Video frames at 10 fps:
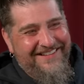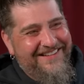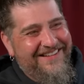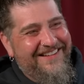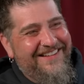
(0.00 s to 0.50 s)

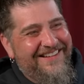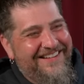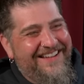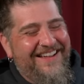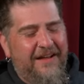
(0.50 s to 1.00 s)
Not moving.
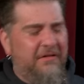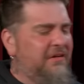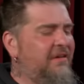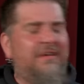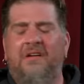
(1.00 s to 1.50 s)
Yeah. So
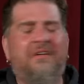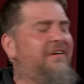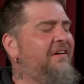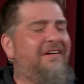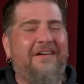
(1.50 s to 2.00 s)

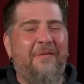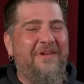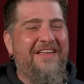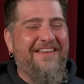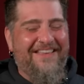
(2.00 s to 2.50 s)
oh, I'm
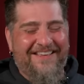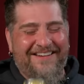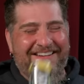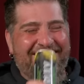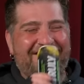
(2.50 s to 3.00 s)
an idiot.
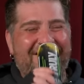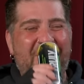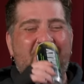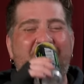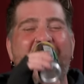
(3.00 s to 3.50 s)

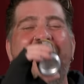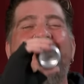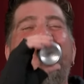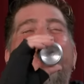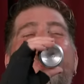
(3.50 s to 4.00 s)
All right, I'm